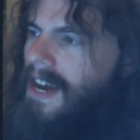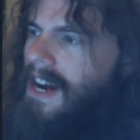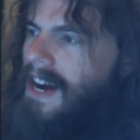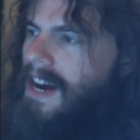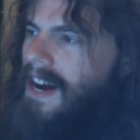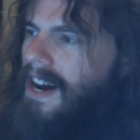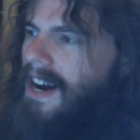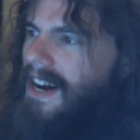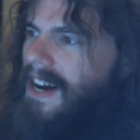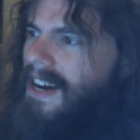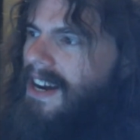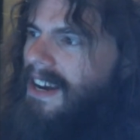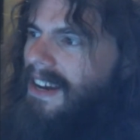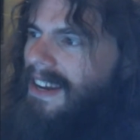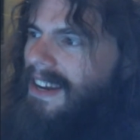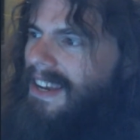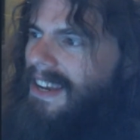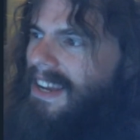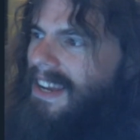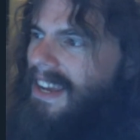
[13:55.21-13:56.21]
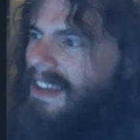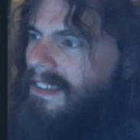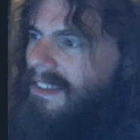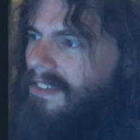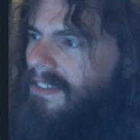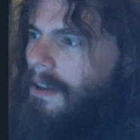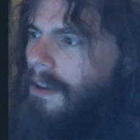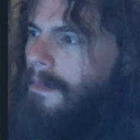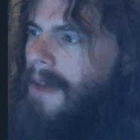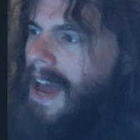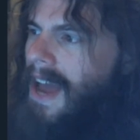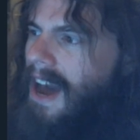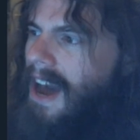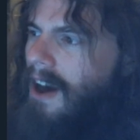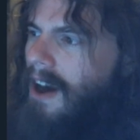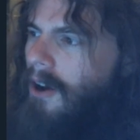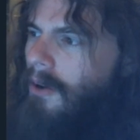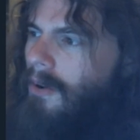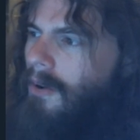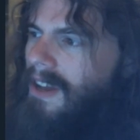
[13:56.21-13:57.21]
Uh, is
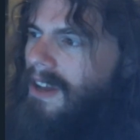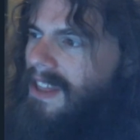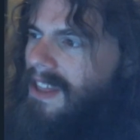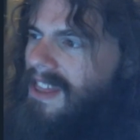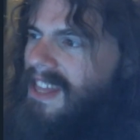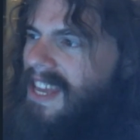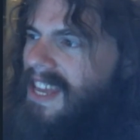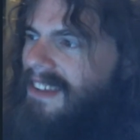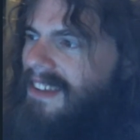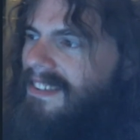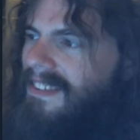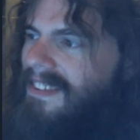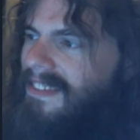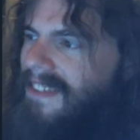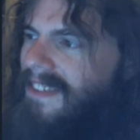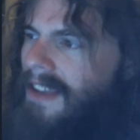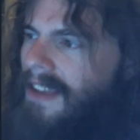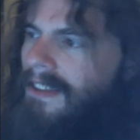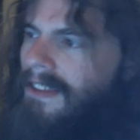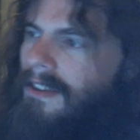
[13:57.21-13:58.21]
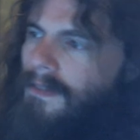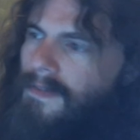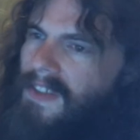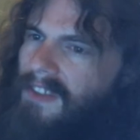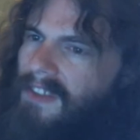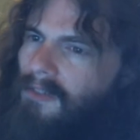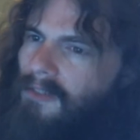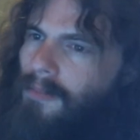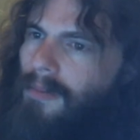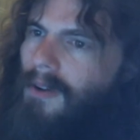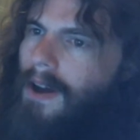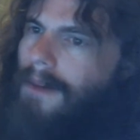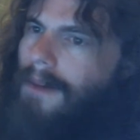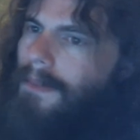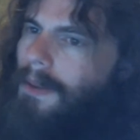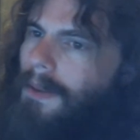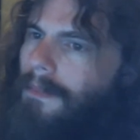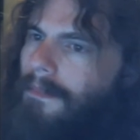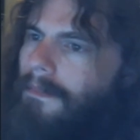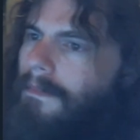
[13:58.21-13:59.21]
somehow the extent of this
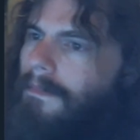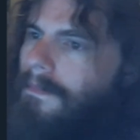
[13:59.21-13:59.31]
problem.